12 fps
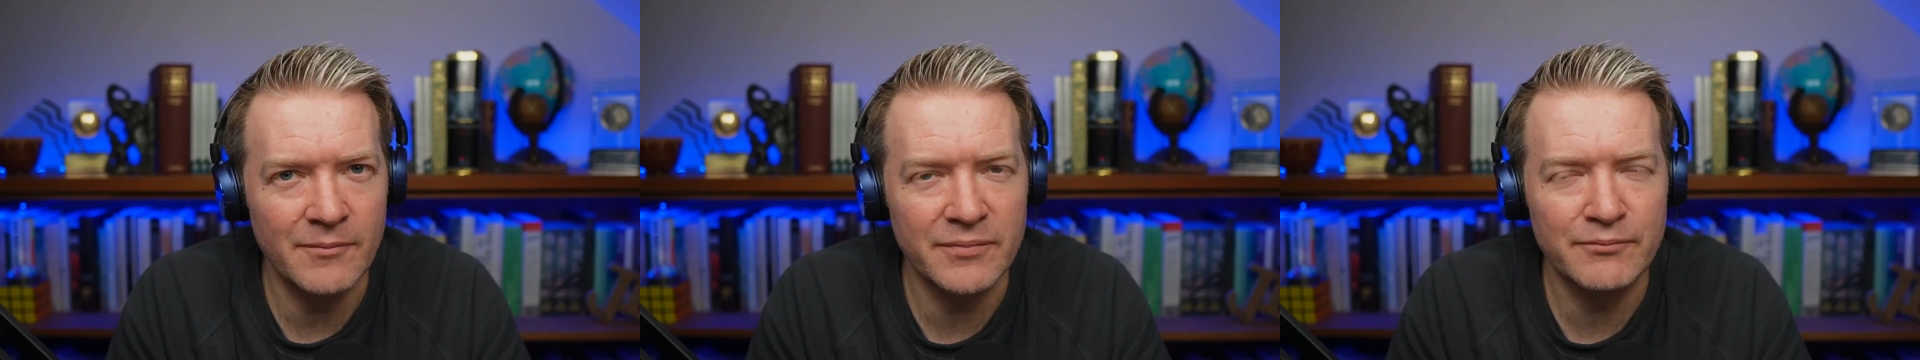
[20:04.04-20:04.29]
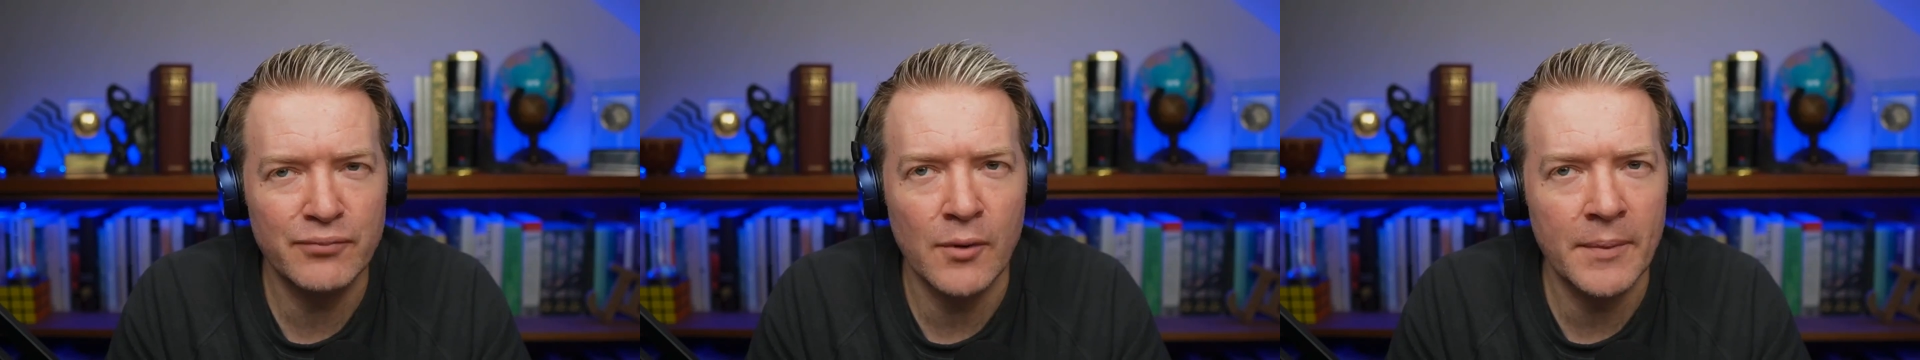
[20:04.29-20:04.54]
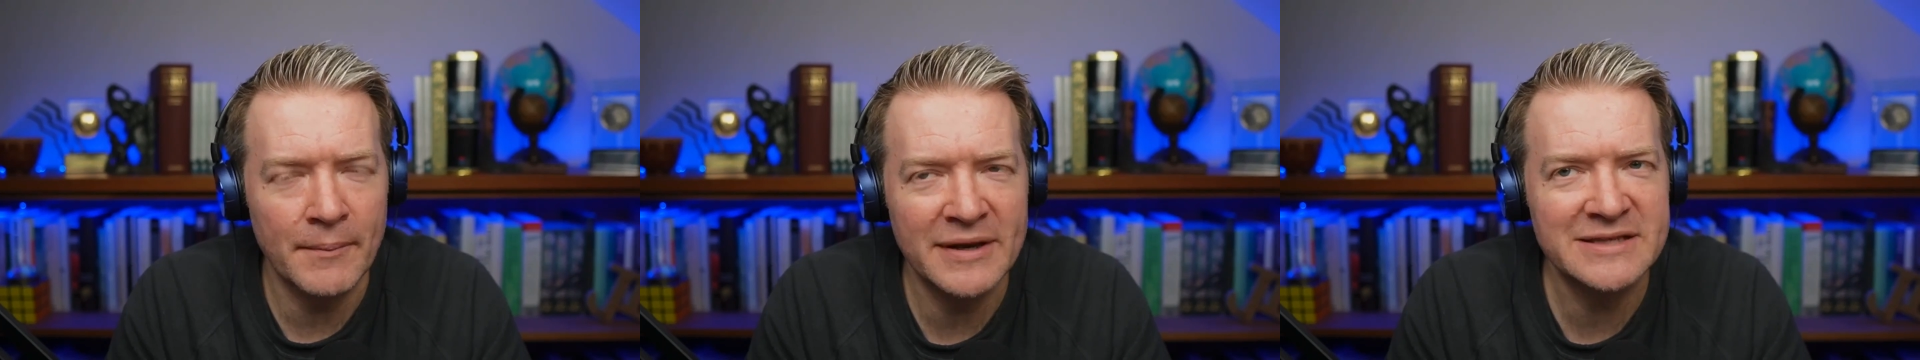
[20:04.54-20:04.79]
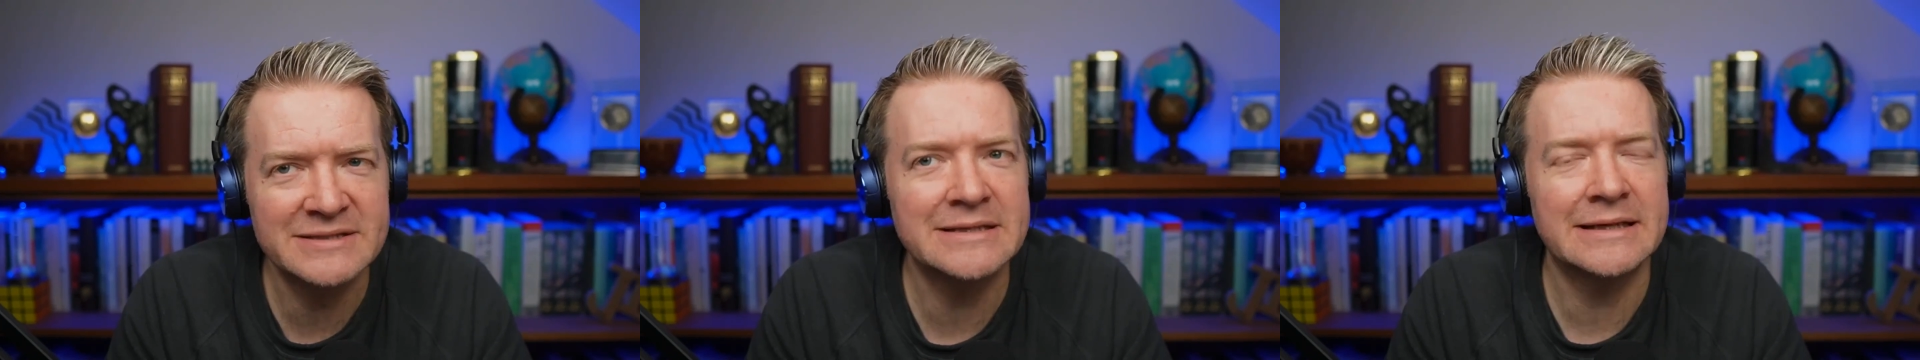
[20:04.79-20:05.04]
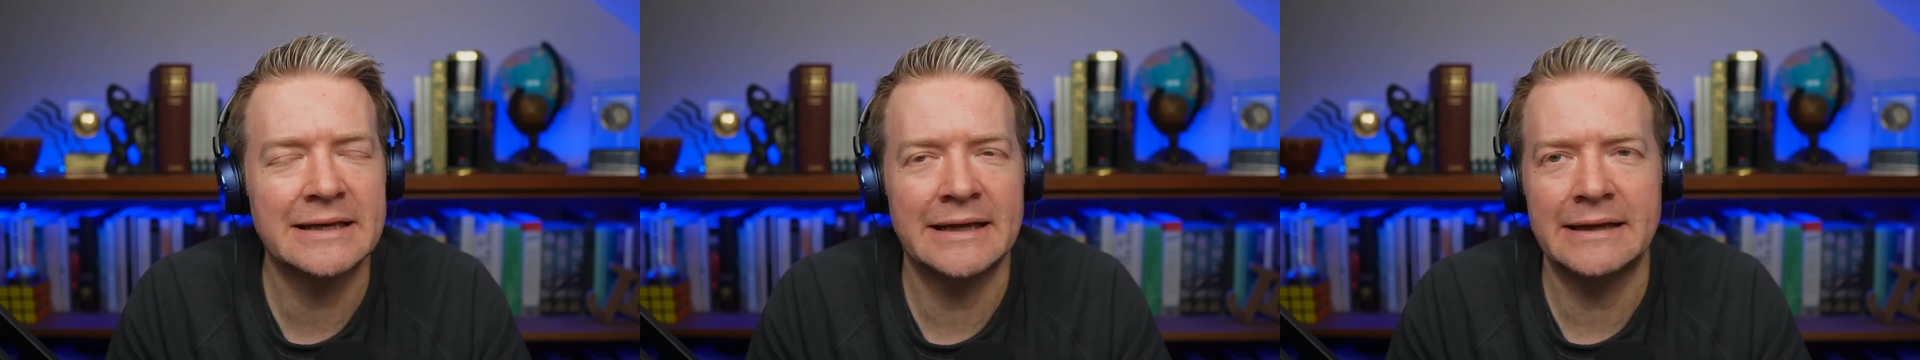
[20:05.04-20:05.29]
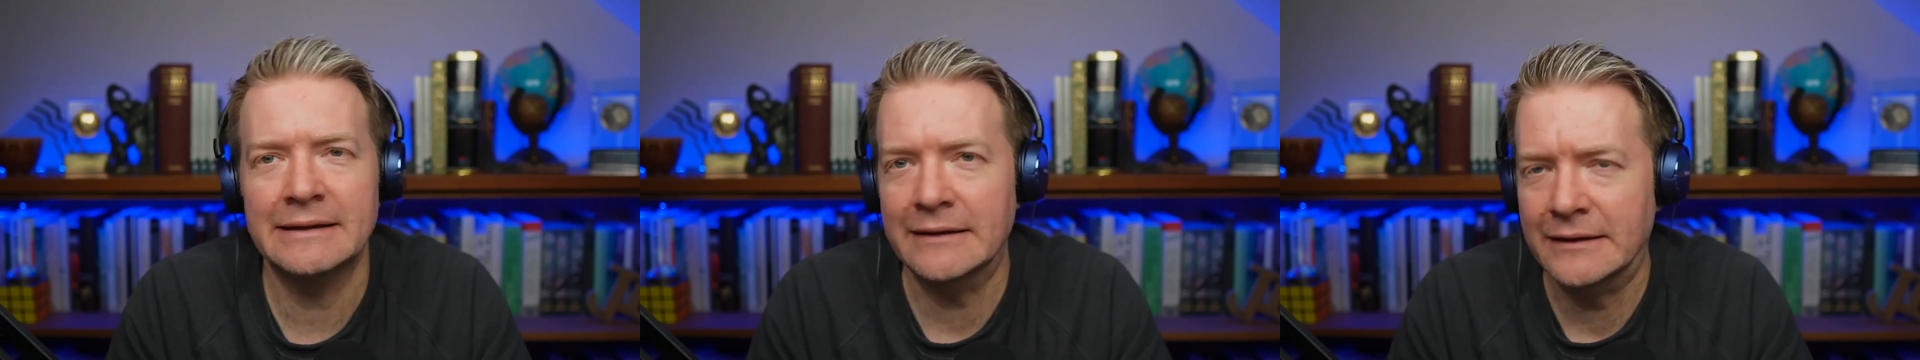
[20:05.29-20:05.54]

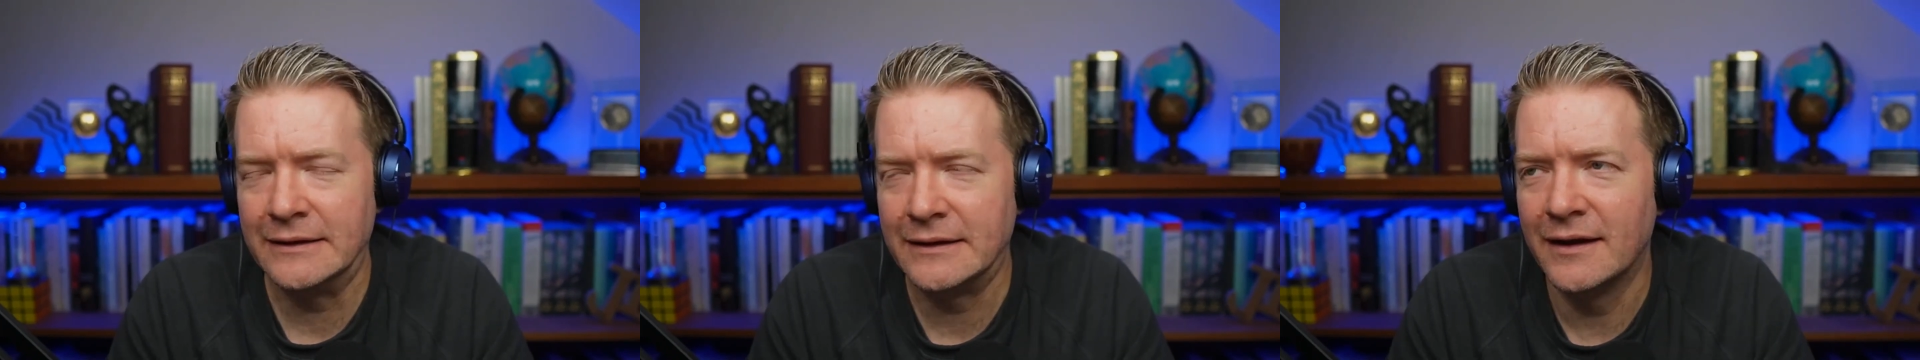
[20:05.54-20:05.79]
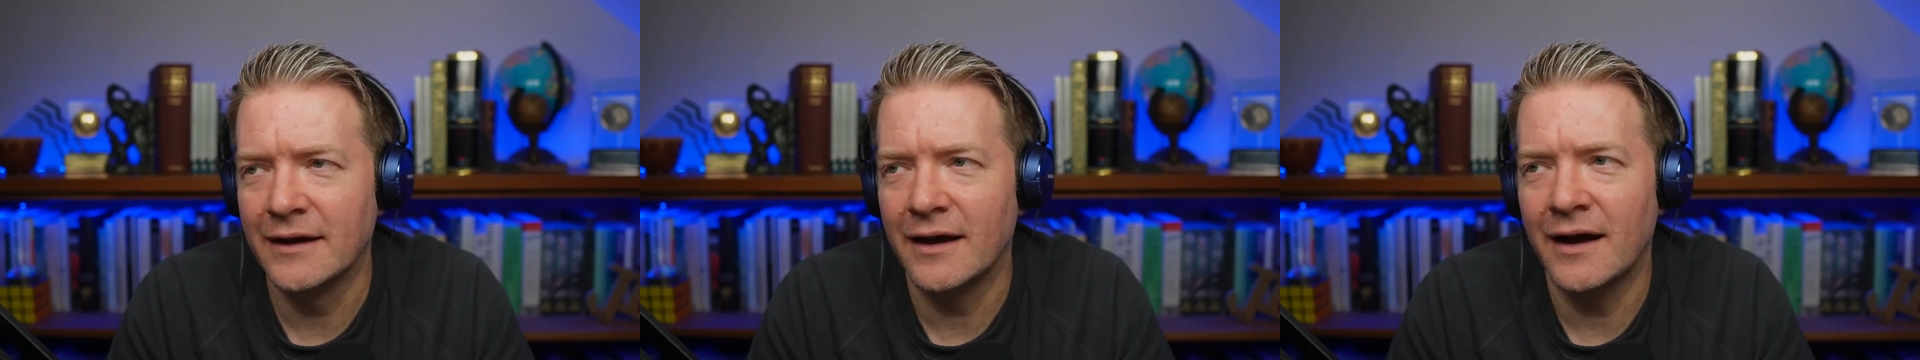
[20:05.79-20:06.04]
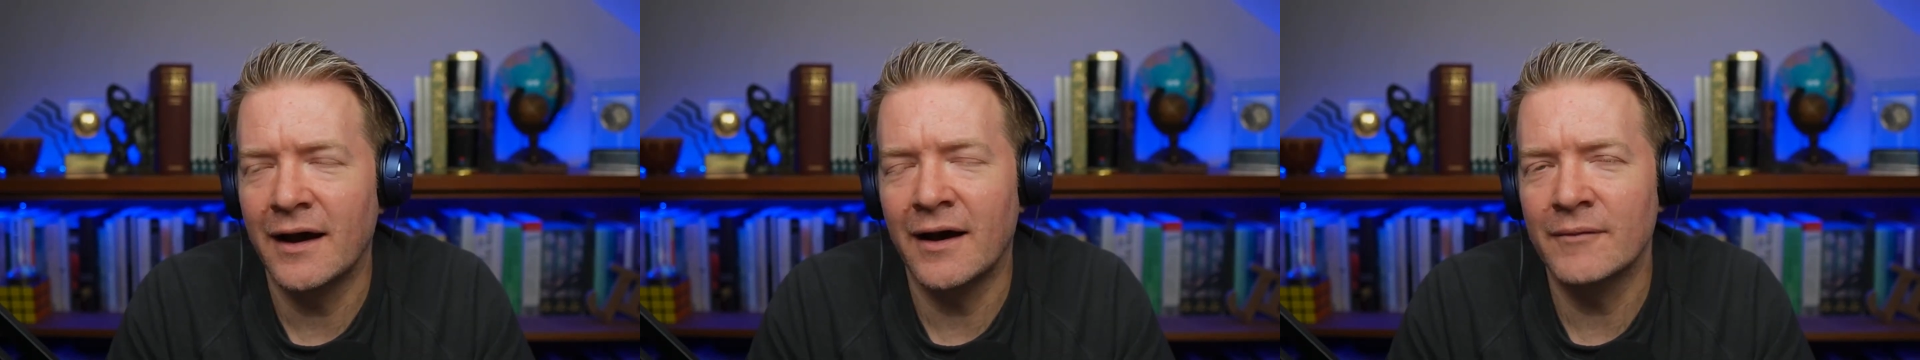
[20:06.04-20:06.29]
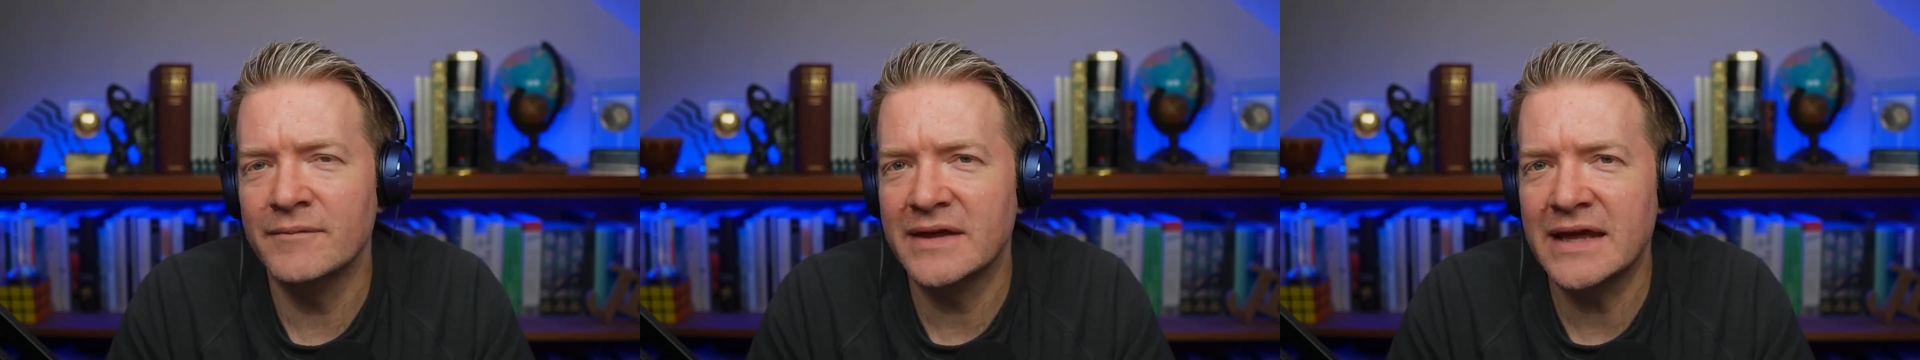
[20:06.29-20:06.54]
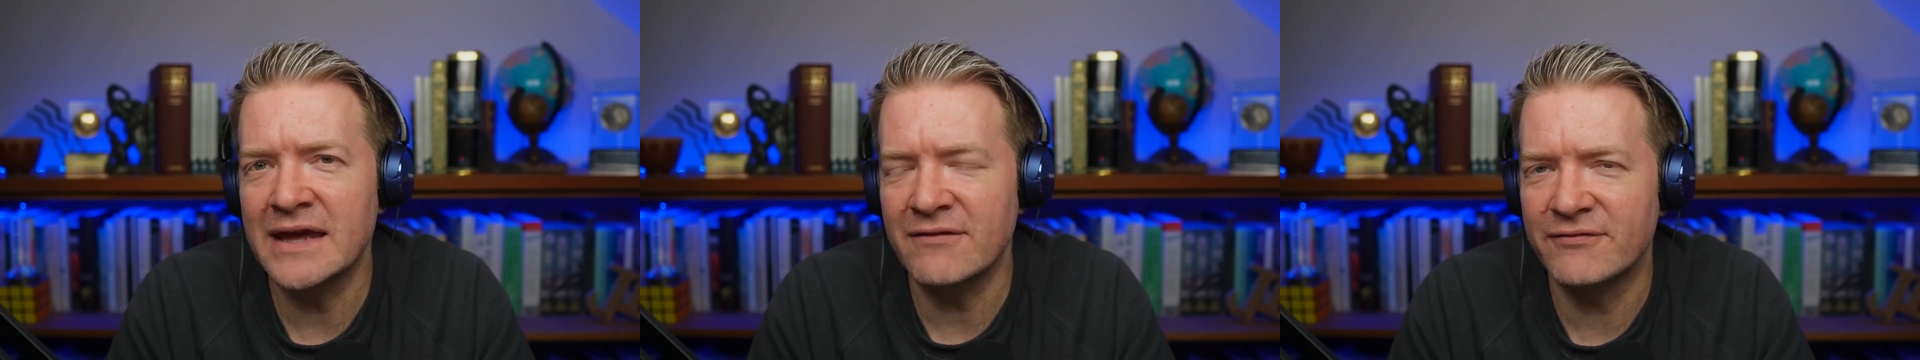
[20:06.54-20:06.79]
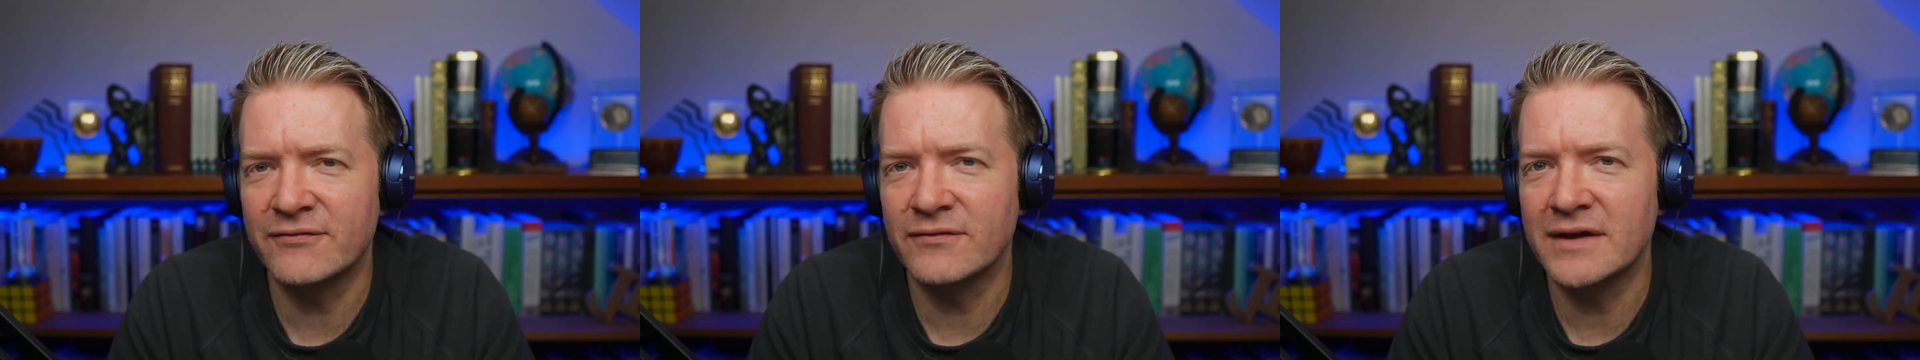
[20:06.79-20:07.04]
probabilistically, if